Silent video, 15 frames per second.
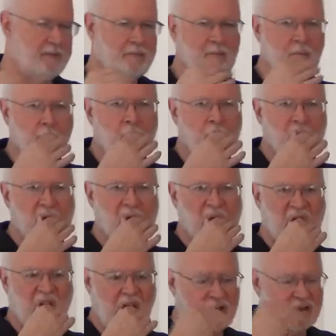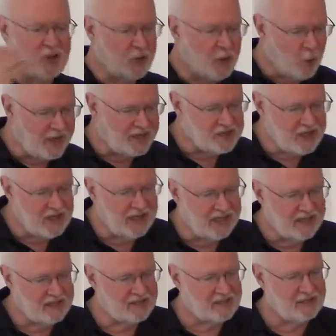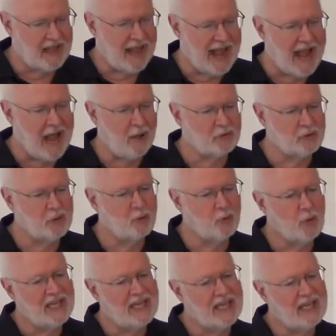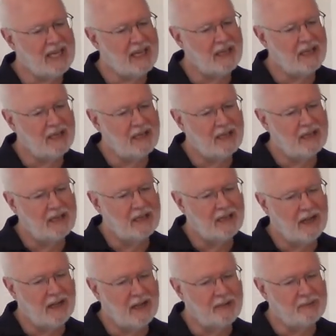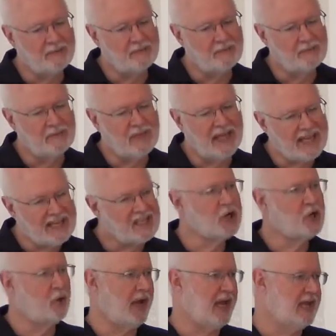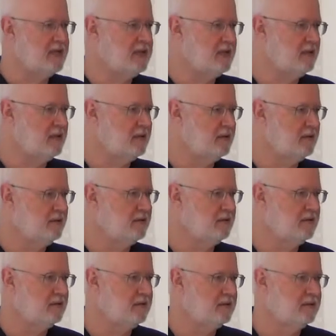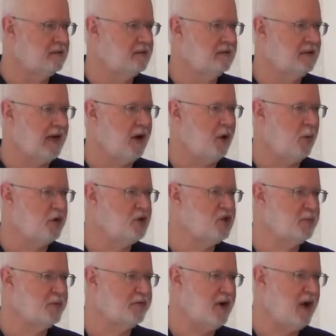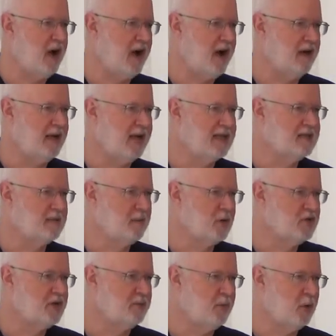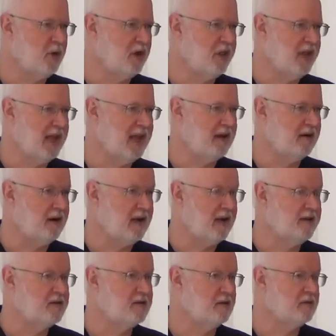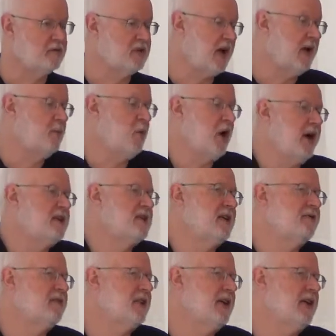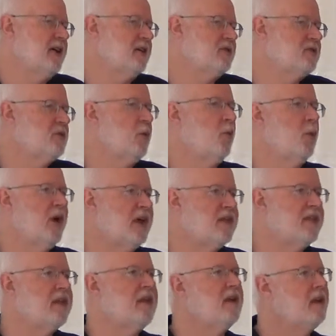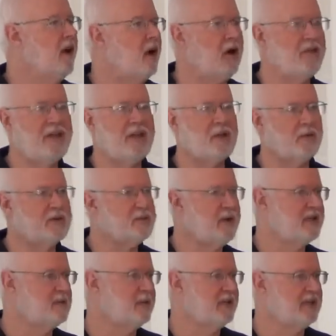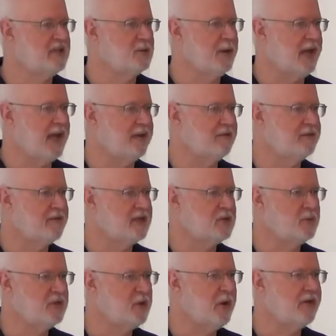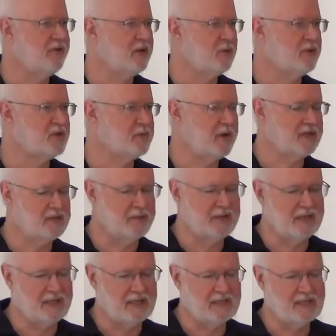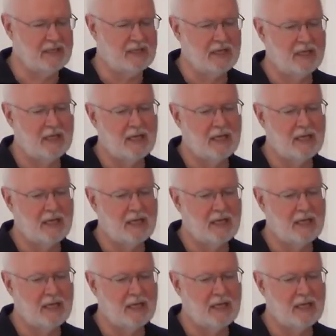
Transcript: okay? So the question is, how do we um, integrate our worship of God as the most important thing in our lives, time-wise and everything else, with all the other responsibilities we have? Because we do have other responsibilities.